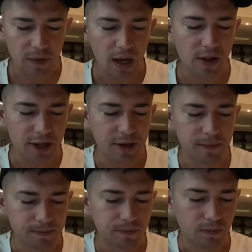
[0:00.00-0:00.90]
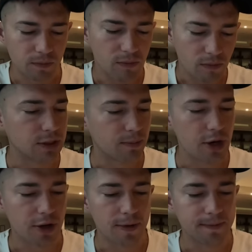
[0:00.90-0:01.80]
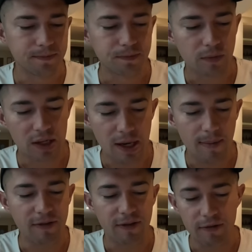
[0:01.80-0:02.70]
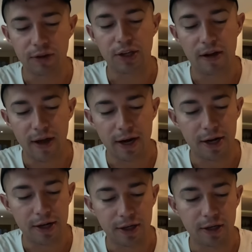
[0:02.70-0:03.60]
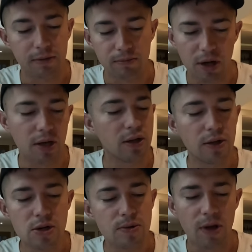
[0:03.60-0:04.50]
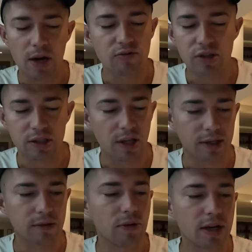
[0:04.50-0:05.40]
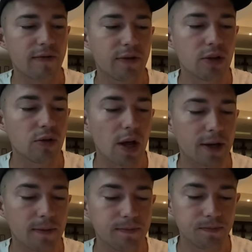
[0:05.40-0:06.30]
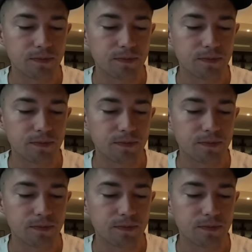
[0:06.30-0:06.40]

I like it. It's pretty good. not my favorite thing I've had in India, but I don't dislike it. I definitely do like it.